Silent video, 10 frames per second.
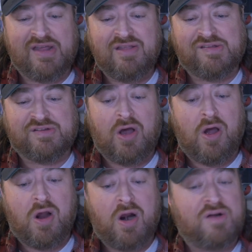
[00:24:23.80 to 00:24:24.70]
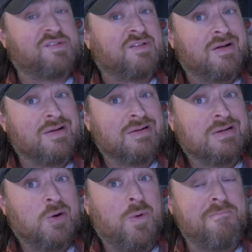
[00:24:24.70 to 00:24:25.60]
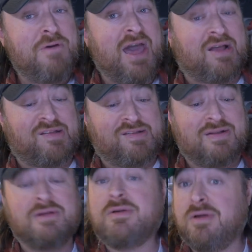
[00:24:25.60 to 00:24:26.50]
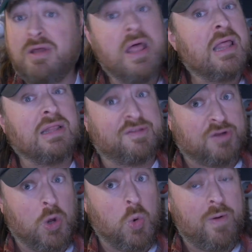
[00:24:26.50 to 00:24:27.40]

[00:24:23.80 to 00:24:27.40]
and Stars ribbon packs. Let's go.